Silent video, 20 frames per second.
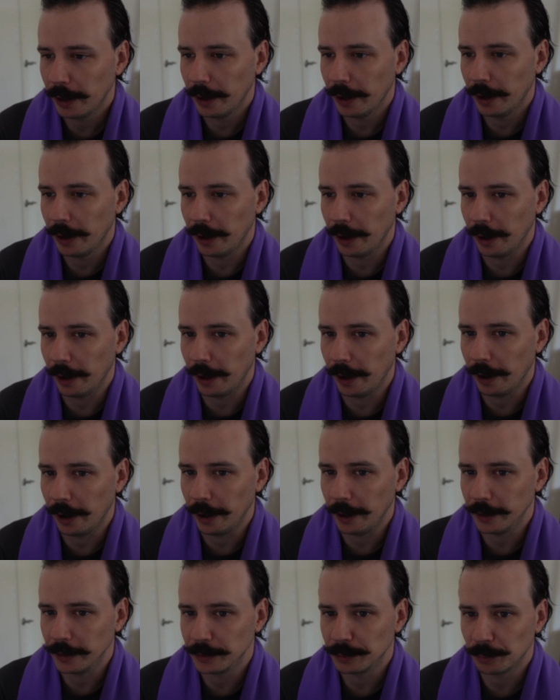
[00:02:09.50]

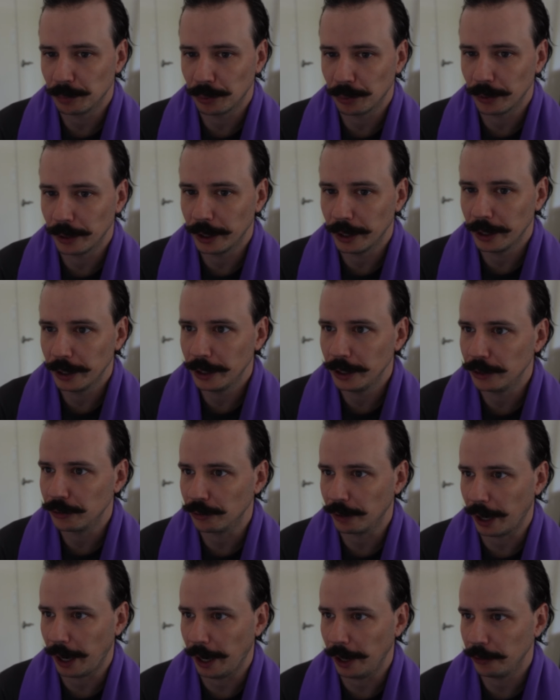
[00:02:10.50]
It's pretty
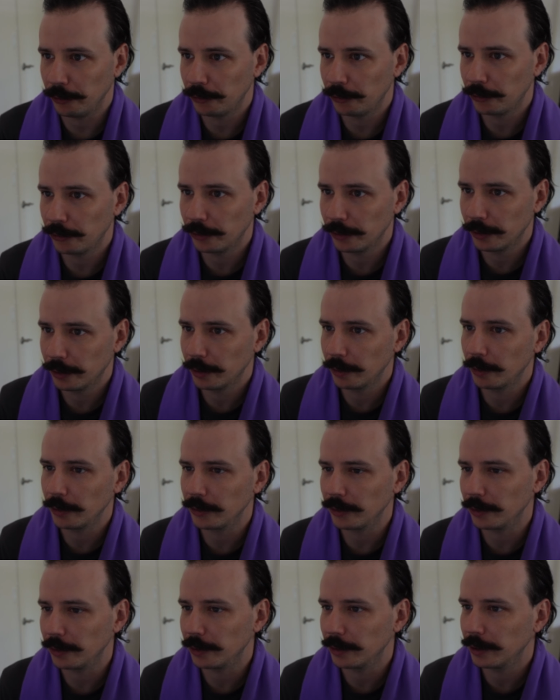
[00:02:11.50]
trash. Or is
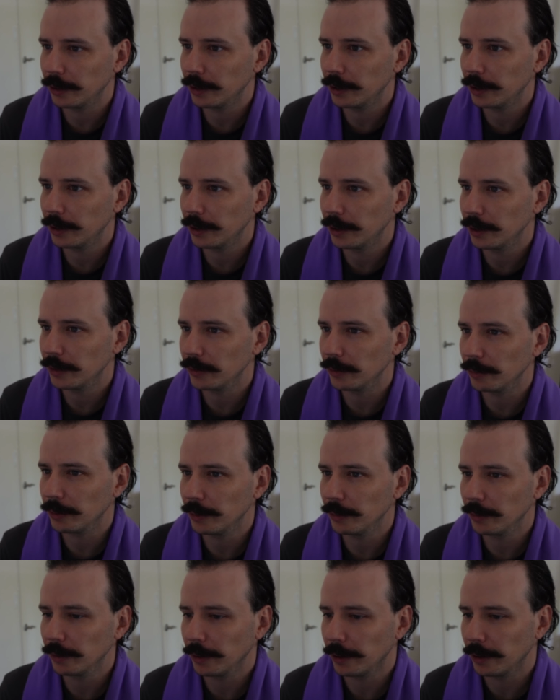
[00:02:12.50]
it
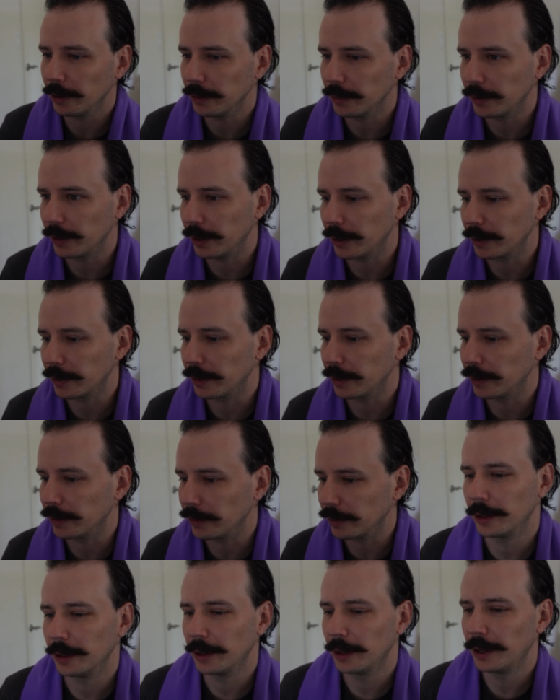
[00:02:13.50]
reroll all attack
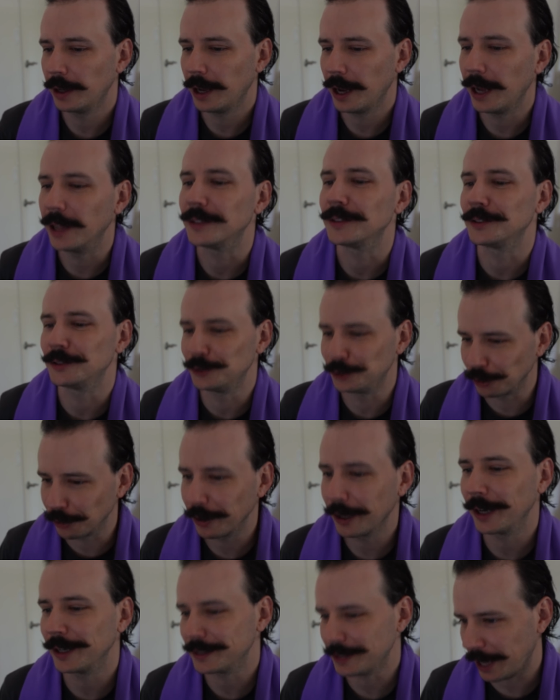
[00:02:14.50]
dice? It's
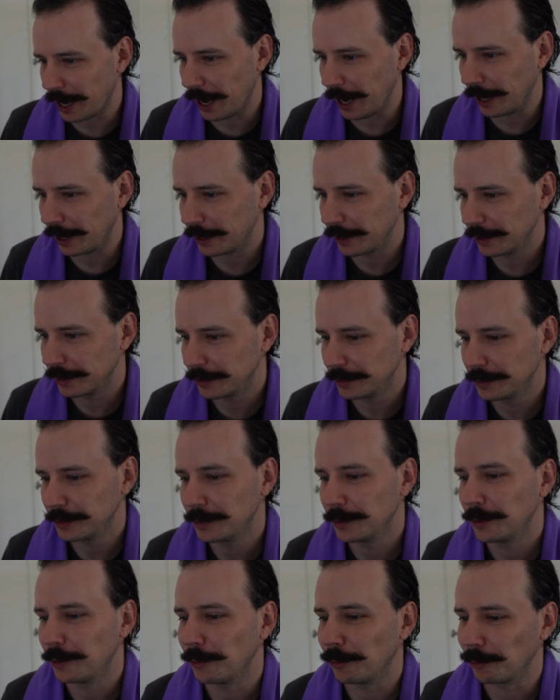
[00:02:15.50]
during attack,
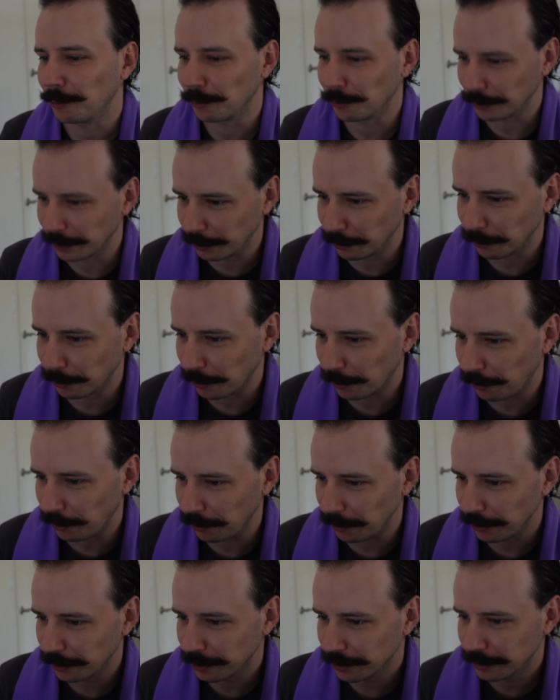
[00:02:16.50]

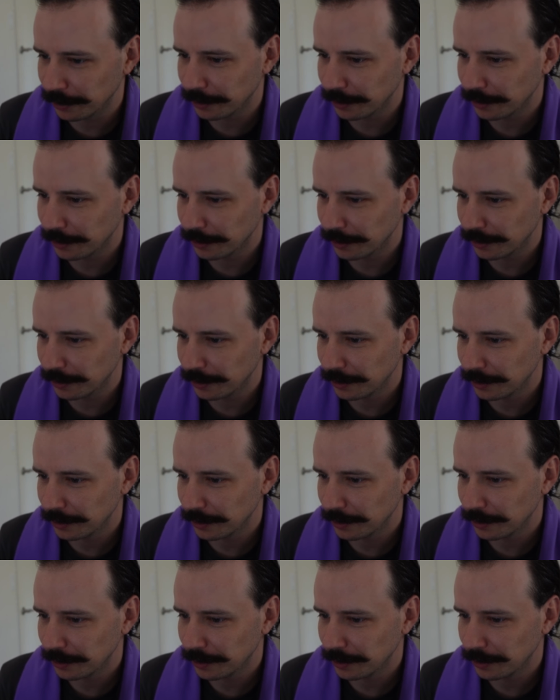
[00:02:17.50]
reroll
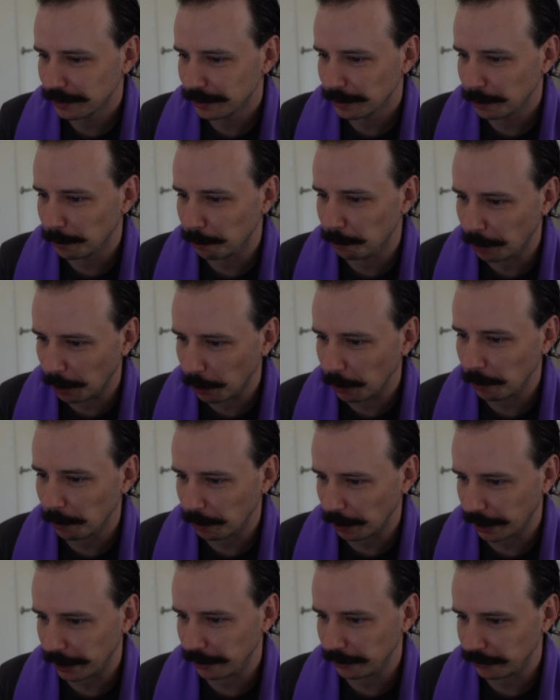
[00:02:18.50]
both
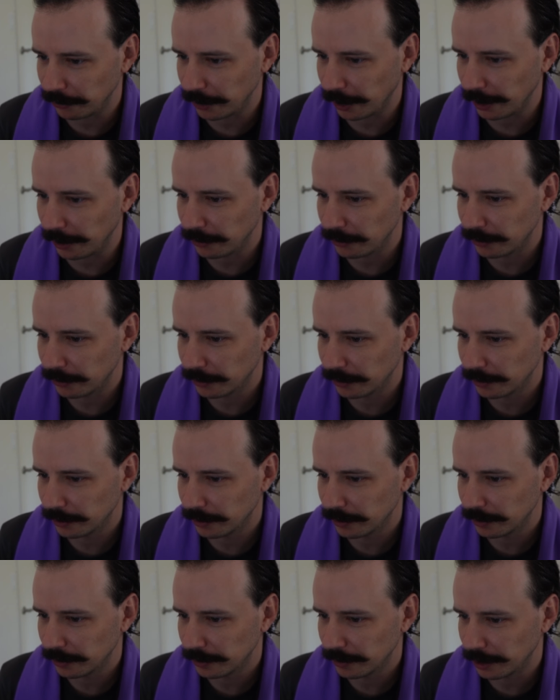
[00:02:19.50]
players' dice,
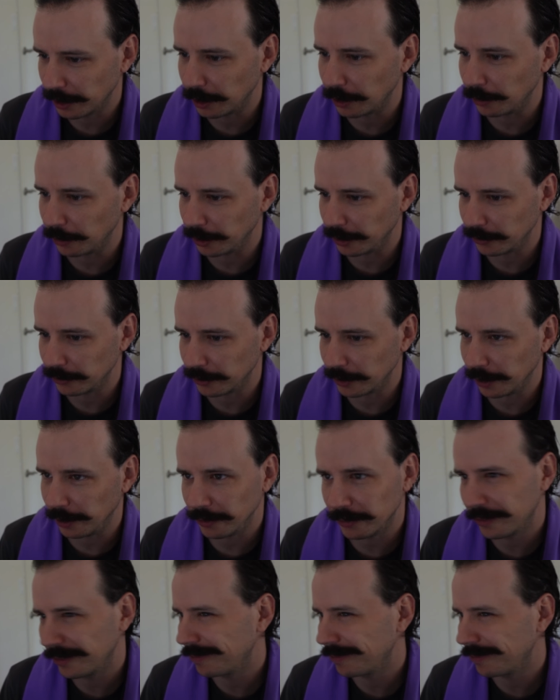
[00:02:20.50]
including skulls.